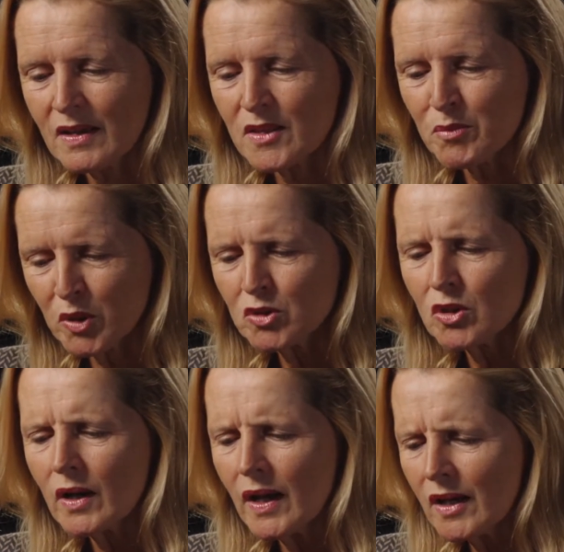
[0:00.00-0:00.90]
The
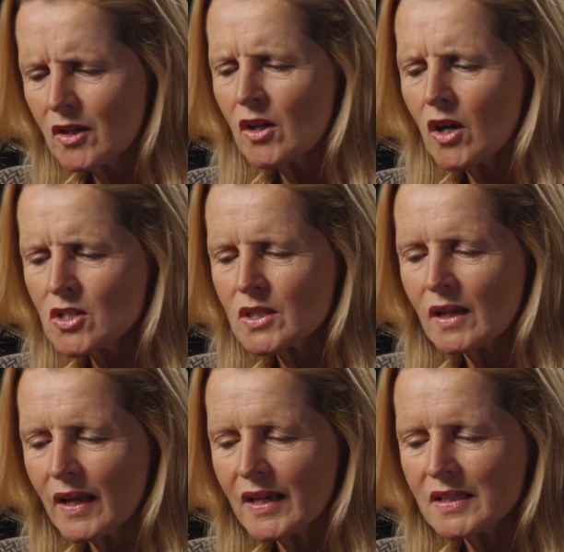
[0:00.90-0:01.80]

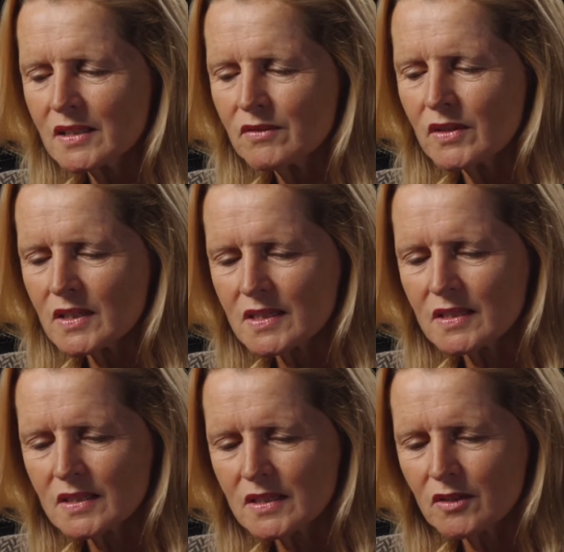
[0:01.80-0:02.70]
proto-ecological
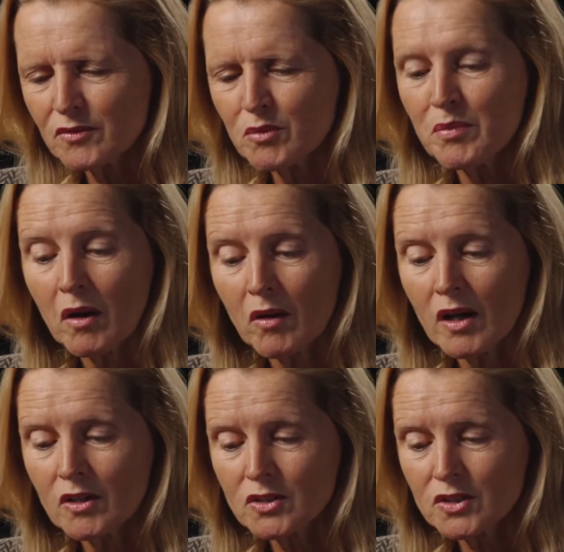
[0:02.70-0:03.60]
activists of the
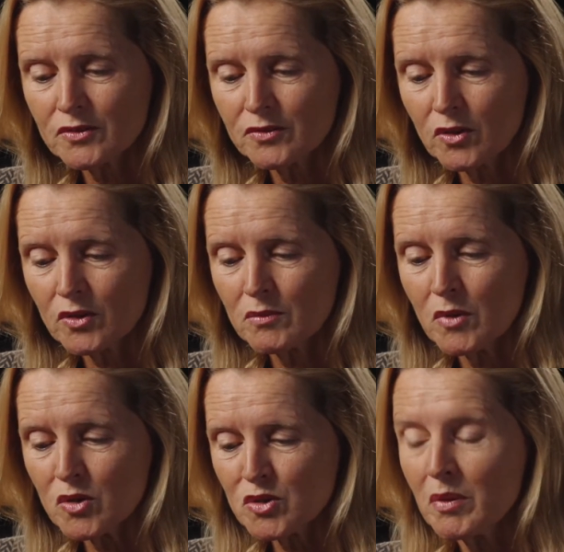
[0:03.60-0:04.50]
Bauhaus, for the
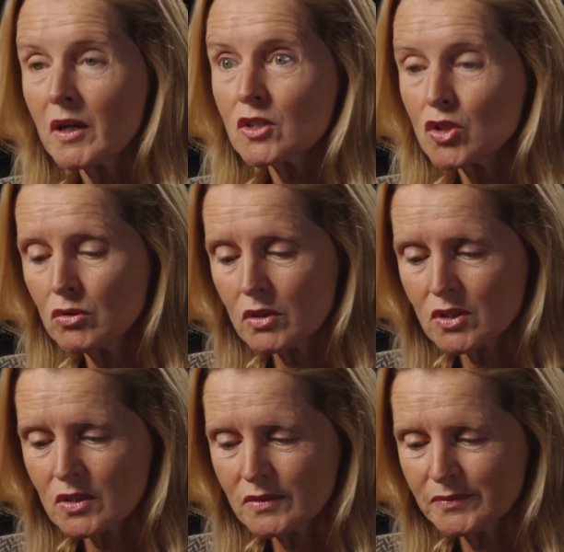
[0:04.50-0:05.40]
most part
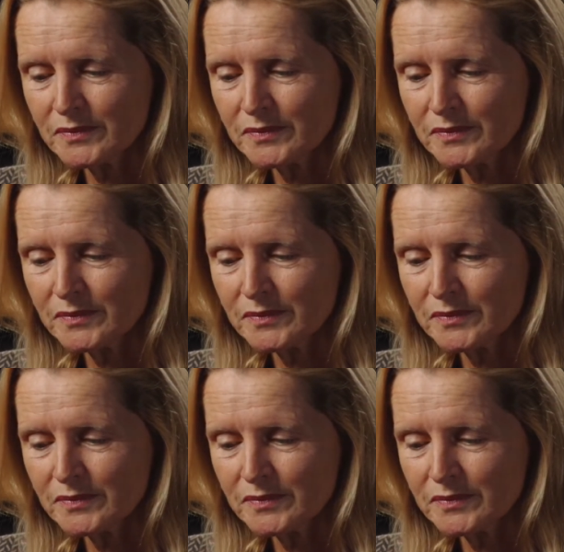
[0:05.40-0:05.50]
Jewish,